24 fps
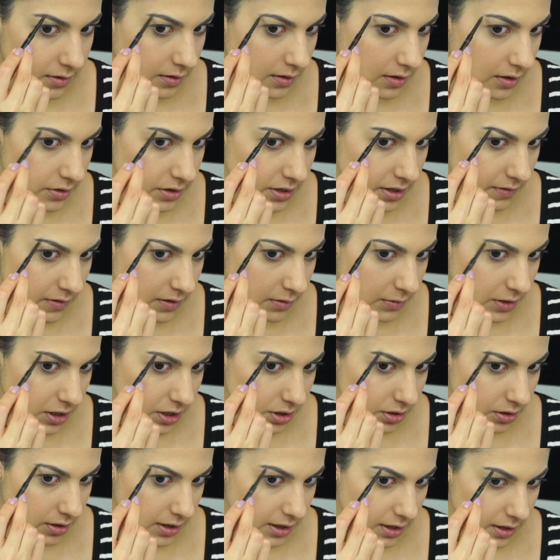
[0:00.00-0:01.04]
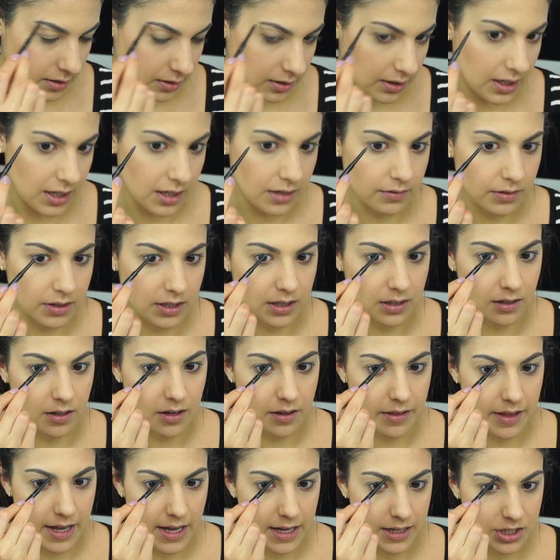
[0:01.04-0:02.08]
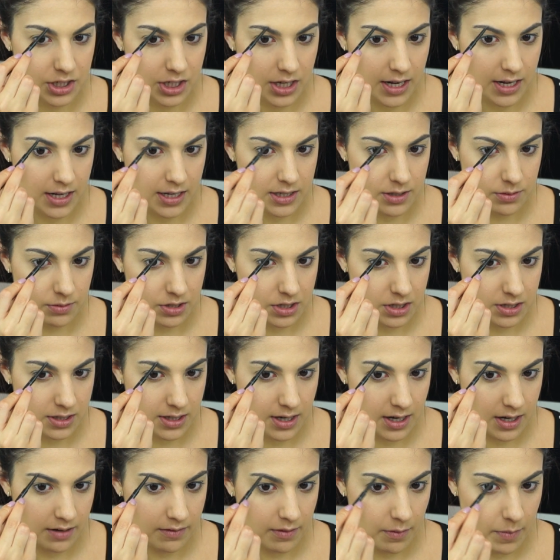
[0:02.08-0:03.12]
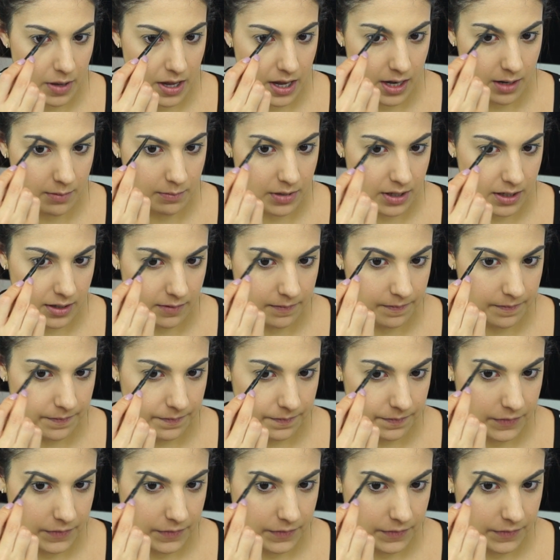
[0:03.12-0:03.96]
Also have to make sure that they're even and all that jazz, which is kind of a pain, but